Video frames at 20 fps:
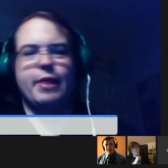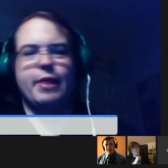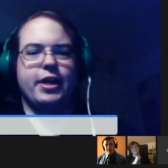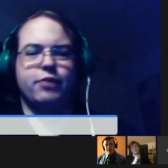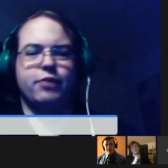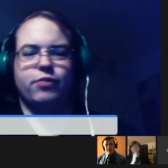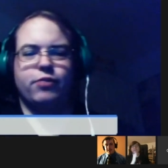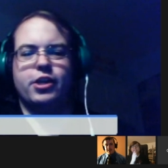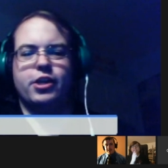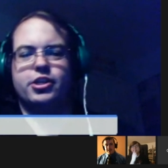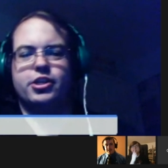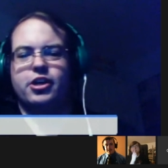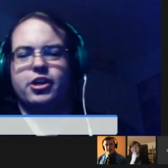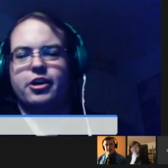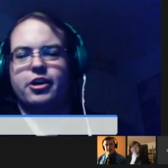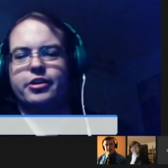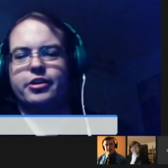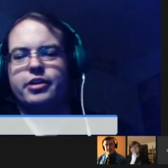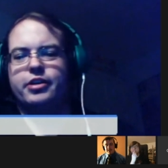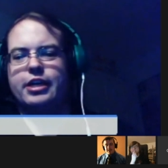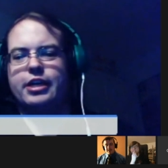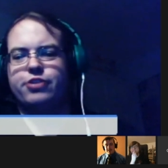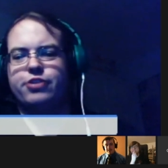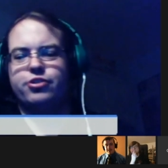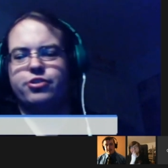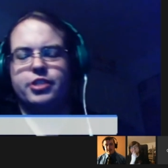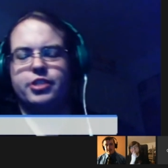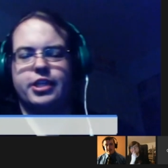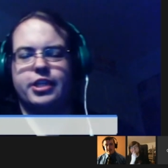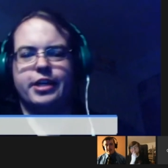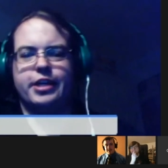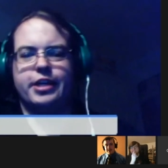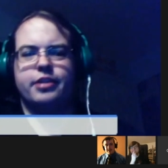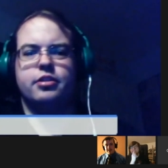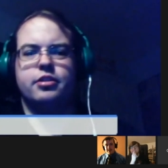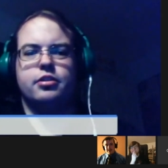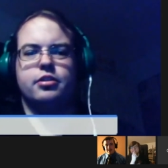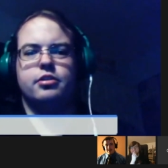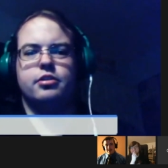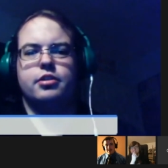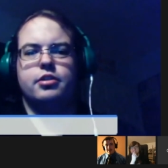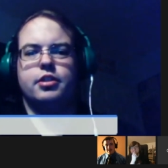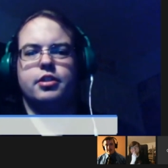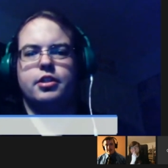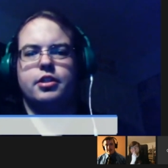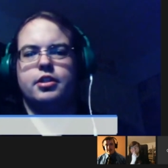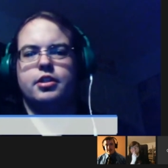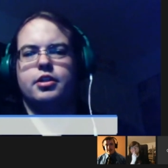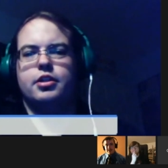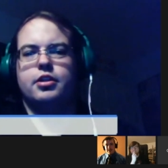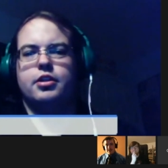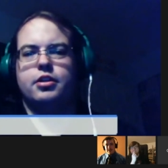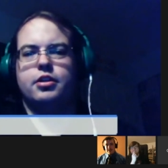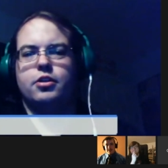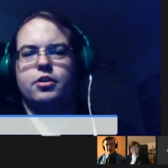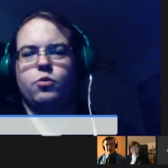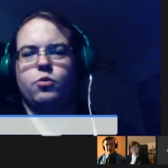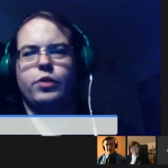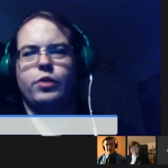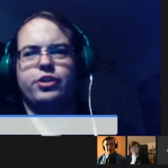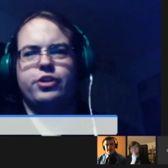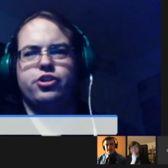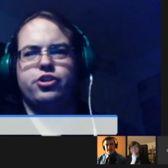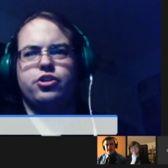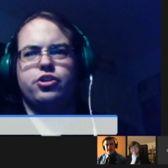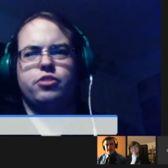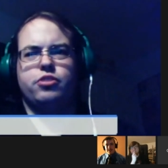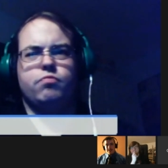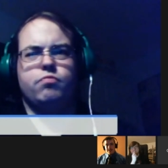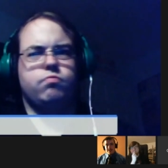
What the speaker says: of Red Dawn, I should say, which